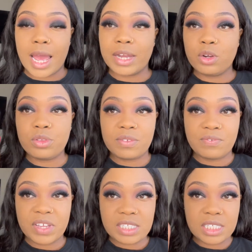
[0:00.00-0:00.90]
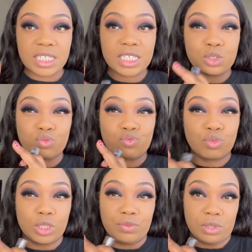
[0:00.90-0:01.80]
I know the Fenty is
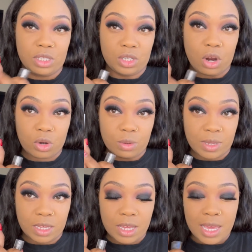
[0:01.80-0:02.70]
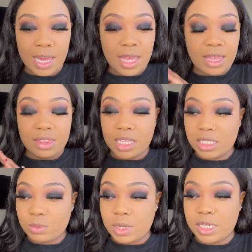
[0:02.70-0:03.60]
really dark on me.
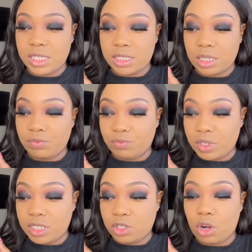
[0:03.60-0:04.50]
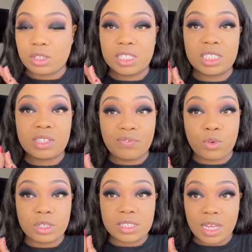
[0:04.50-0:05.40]
This one is really dark. This is
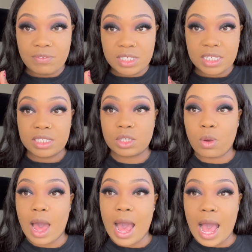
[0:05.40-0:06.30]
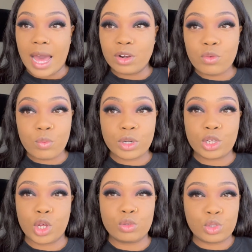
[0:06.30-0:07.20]
470. So I don't want to
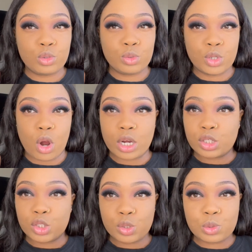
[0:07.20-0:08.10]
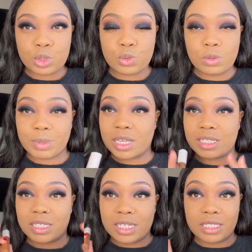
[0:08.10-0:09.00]
go too dark too soon because
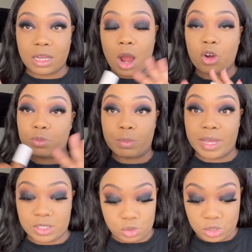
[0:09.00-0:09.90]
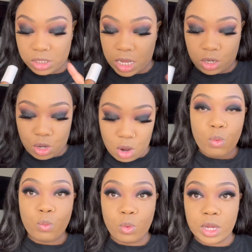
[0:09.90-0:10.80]
then it's a horrible mess. You just got to know
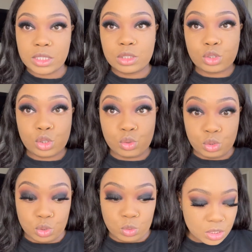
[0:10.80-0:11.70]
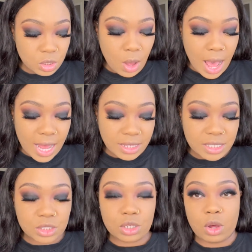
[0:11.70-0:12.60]
what to do. So I like
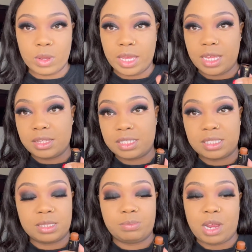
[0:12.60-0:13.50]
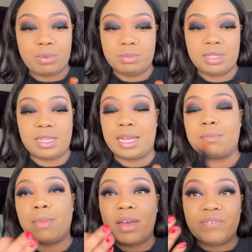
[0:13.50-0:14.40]
to go in. This is probably like
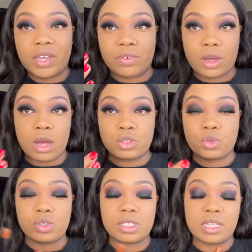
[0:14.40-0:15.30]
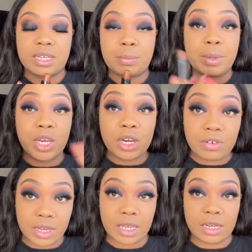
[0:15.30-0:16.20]
my favorite contour stick,
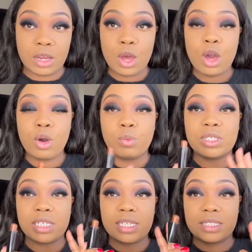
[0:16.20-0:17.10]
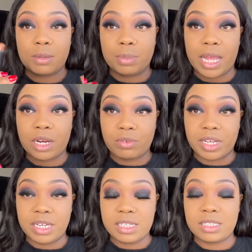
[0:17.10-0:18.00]
period, which is the Black
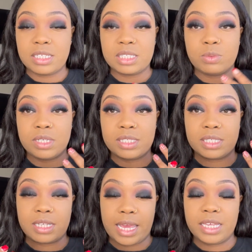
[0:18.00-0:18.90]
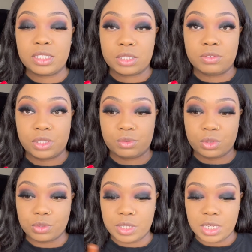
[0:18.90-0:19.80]
Radiance. And this one is an
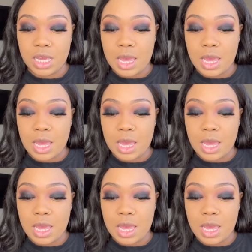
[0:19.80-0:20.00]
8003.